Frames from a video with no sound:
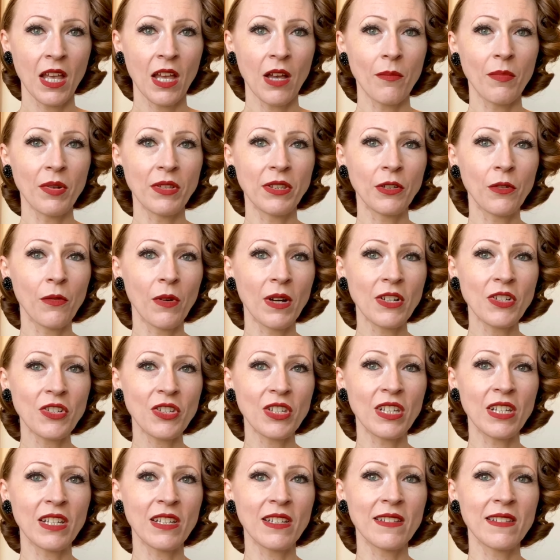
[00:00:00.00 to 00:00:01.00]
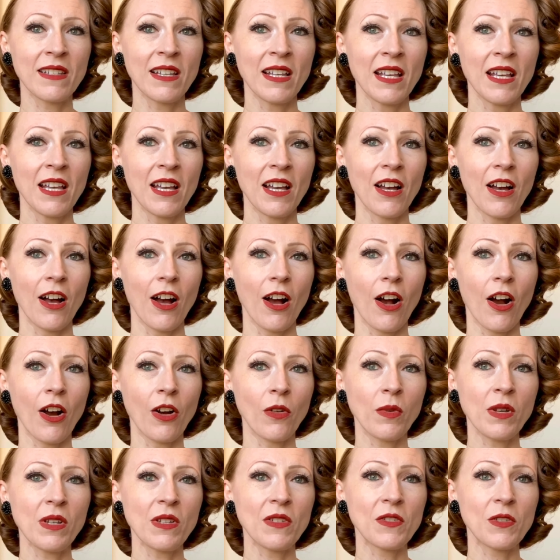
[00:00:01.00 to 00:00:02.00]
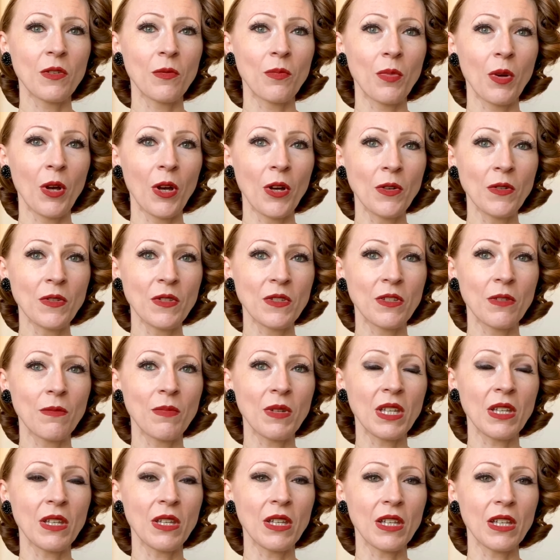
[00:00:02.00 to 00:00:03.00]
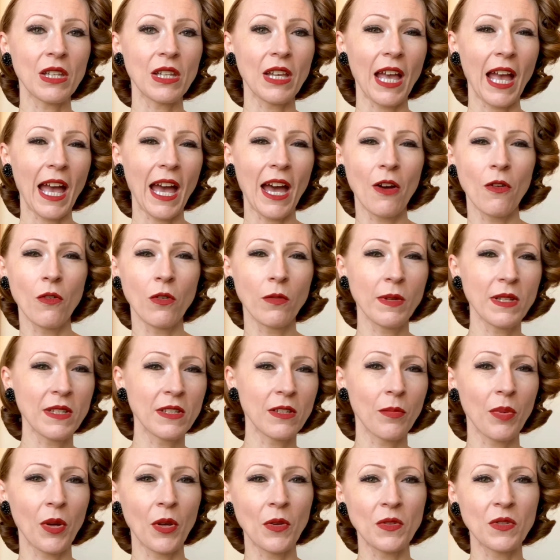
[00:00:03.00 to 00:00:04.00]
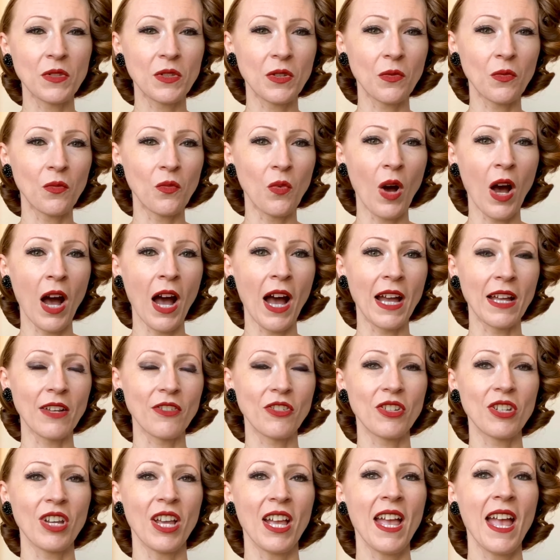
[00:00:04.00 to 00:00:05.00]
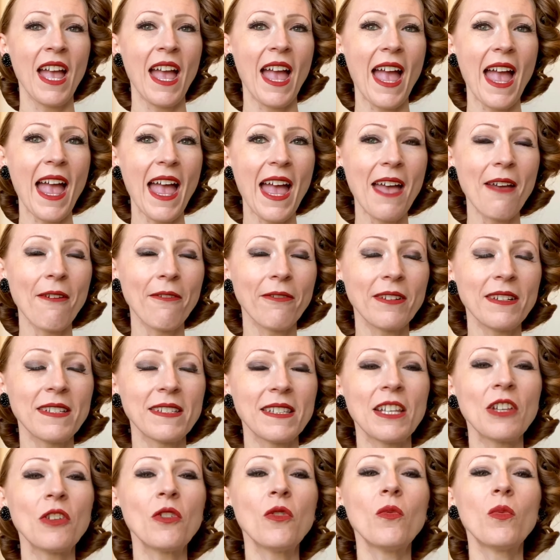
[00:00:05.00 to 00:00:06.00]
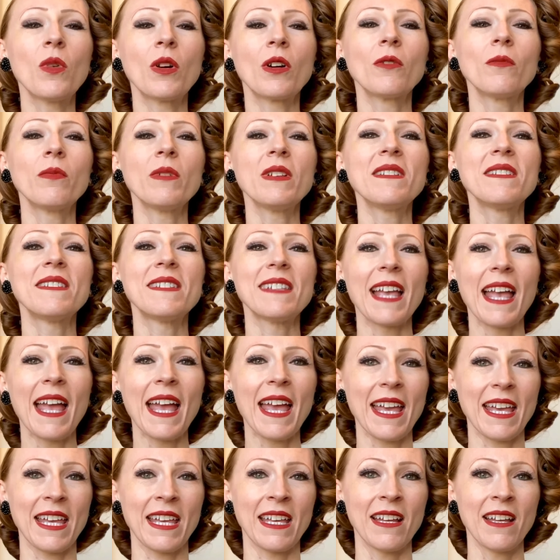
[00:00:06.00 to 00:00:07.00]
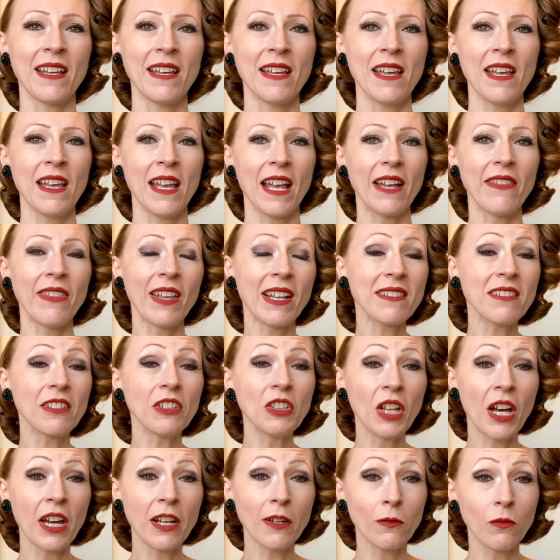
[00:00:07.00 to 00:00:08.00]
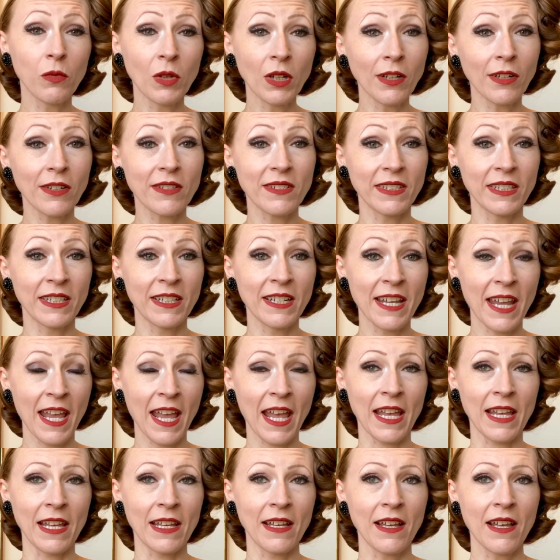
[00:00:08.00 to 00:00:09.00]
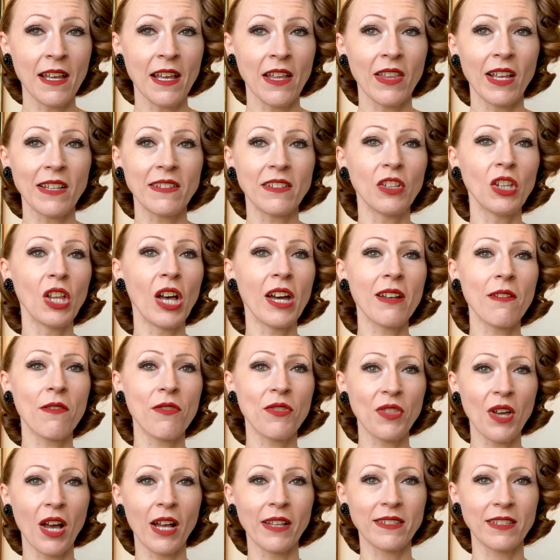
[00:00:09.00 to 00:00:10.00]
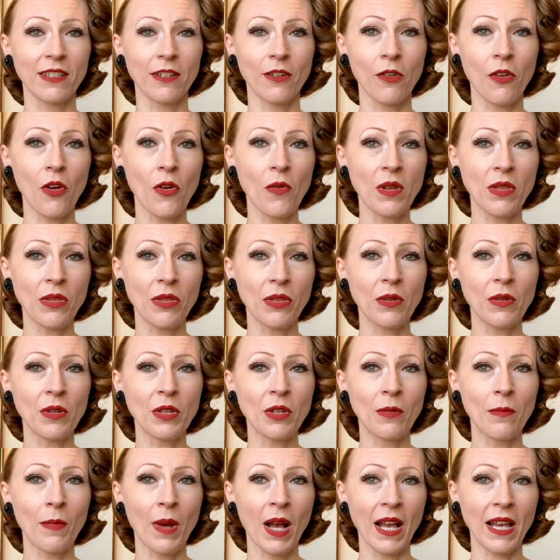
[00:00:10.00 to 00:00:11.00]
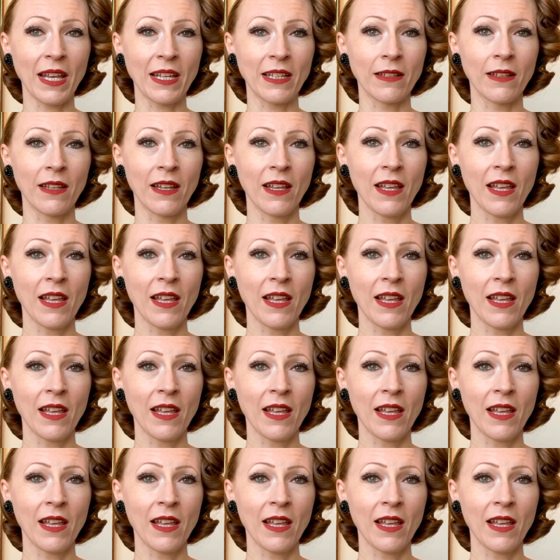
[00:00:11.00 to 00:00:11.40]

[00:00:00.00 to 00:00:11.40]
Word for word: But the question is, are we supposed to be, how are we supposed to watch every single word we say? And that's a lot of words in a day. That's a lot of thoughts that are going through your mind.